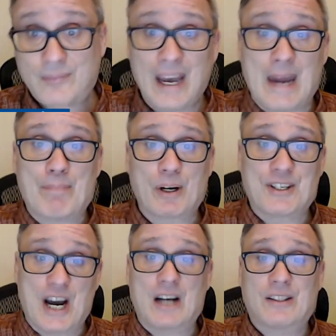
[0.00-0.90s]
a
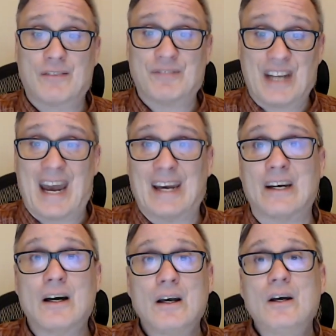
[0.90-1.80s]
productive
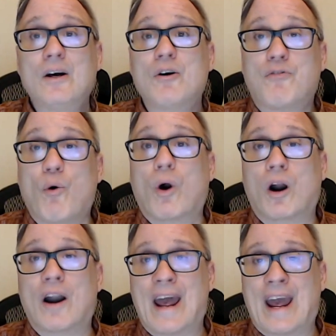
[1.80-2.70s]
day
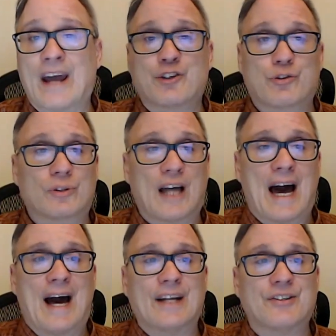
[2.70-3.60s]
for Andrew
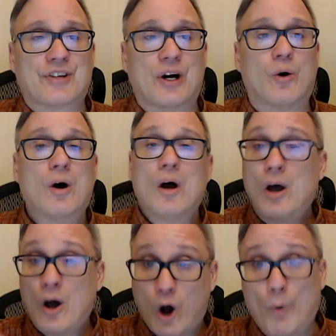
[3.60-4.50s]
Ladd. So
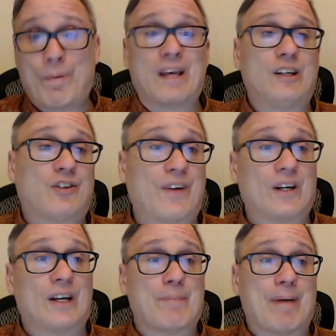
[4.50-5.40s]
hoping he's
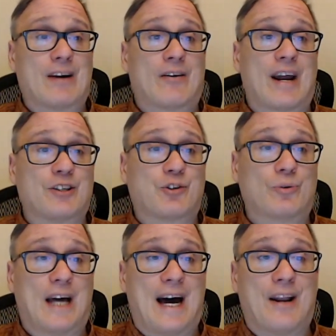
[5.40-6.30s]
feeling better, Andrew
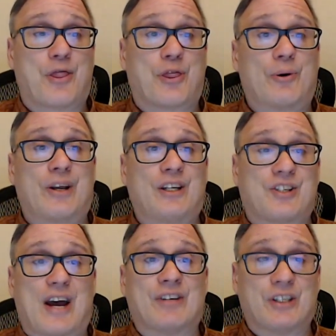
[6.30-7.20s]
Ladd,
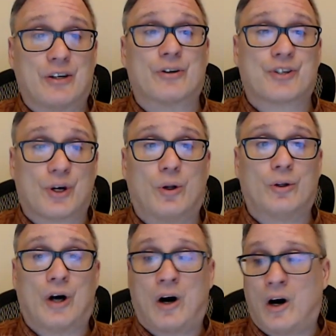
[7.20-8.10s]
37 years
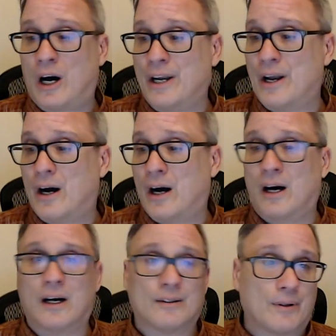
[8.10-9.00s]
old on
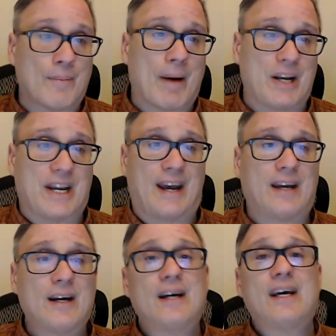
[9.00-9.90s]

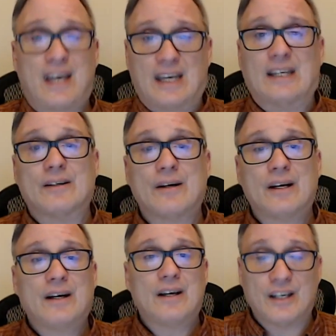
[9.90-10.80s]
Monday. He
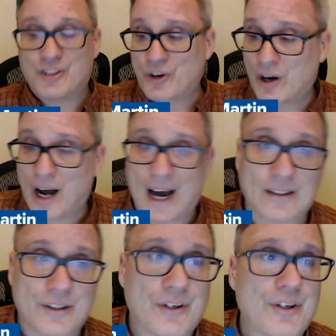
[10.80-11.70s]
is our
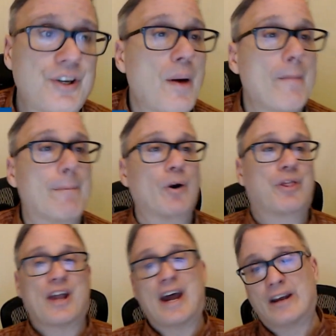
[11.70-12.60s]
Islanders'
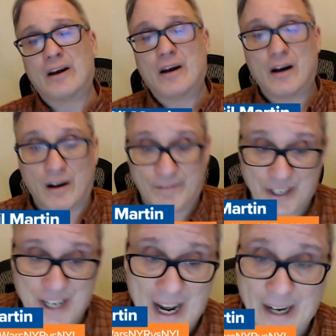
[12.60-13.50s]
birthday of the
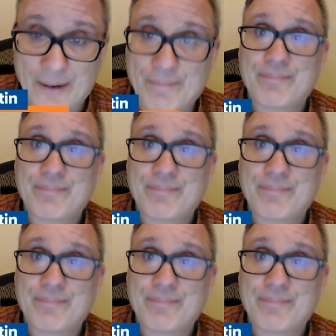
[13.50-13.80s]
day.